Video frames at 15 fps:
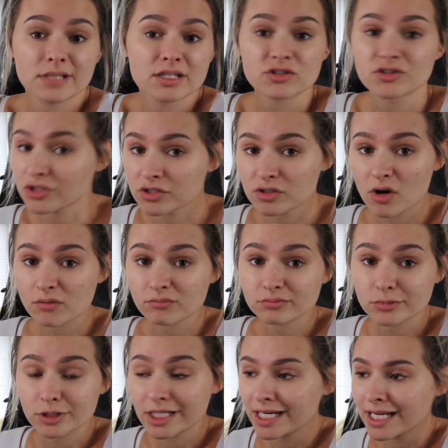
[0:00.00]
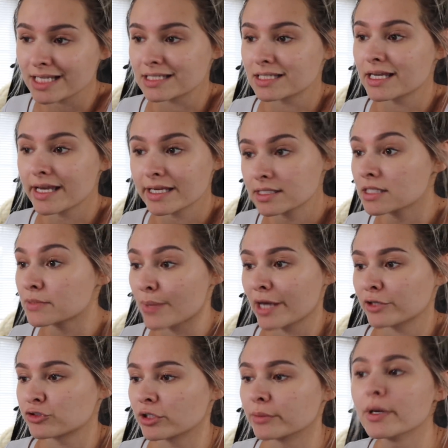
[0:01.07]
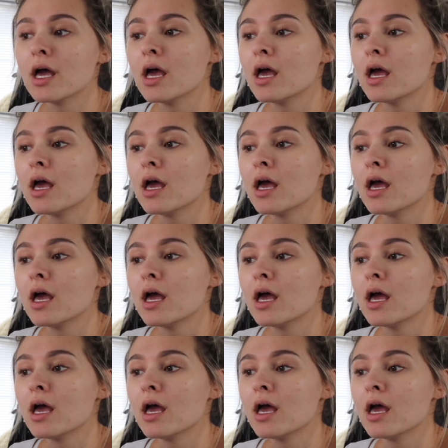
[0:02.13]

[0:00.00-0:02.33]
That's just not what it is. It's a spectrum.